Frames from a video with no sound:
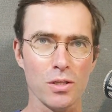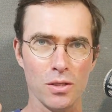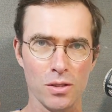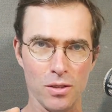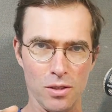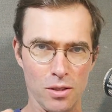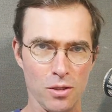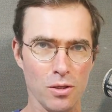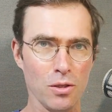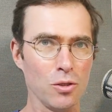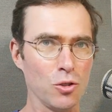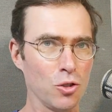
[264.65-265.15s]

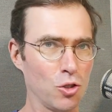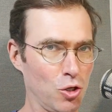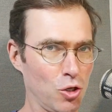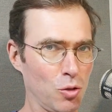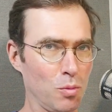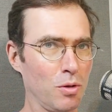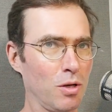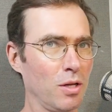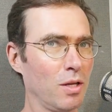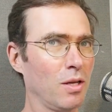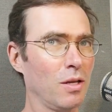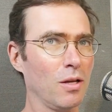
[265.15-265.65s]
in
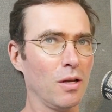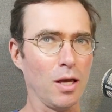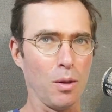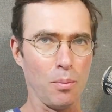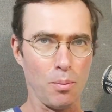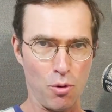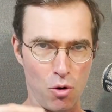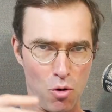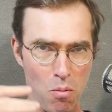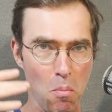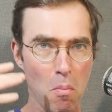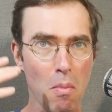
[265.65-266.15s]
Germany, like
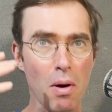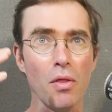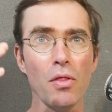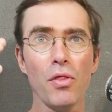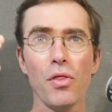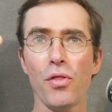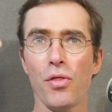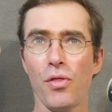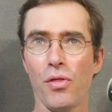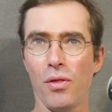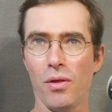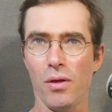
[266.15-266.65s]
per
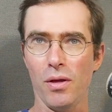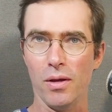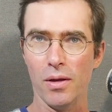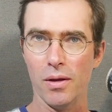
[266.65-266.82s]
month?